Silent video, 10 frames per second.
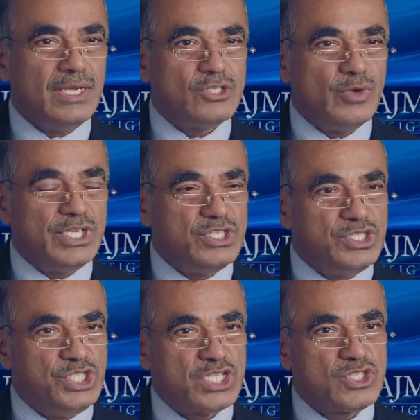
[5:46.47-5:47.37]
So it's
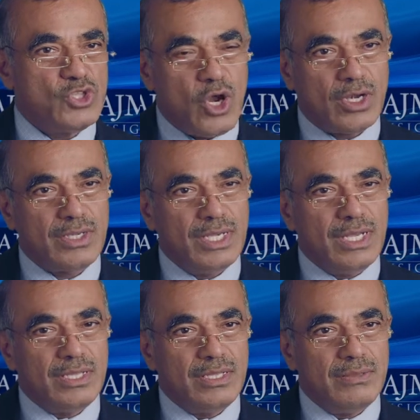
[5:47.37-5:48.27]
just not
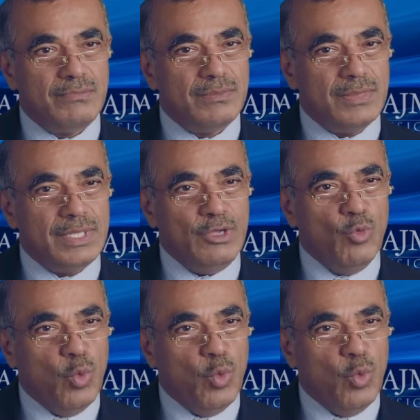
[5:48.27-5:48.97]
the